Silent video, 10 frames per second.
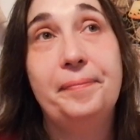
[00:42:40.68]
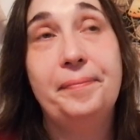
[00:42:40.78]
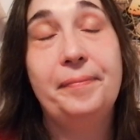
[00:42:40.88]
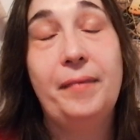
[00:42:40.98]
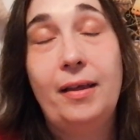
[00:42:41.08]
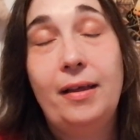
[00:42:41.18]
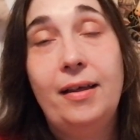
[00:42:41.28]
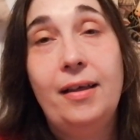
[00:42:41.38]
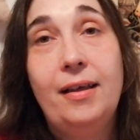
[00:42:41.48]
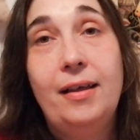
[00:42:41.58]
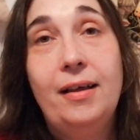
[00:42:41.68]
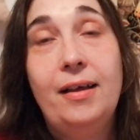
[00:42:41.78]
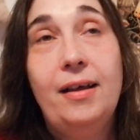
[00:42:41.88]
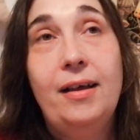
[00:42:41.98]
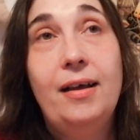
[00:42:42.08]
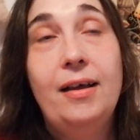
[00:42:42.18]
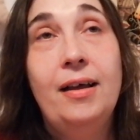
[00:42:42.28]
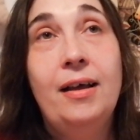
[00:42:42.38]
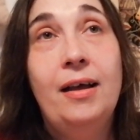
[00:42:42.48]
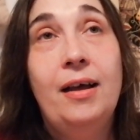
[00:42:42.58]

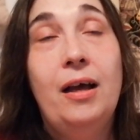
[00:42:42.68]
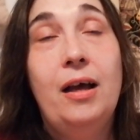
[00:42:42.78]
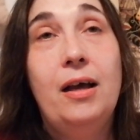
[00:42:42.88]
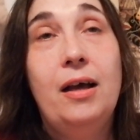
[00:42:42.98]
(silence)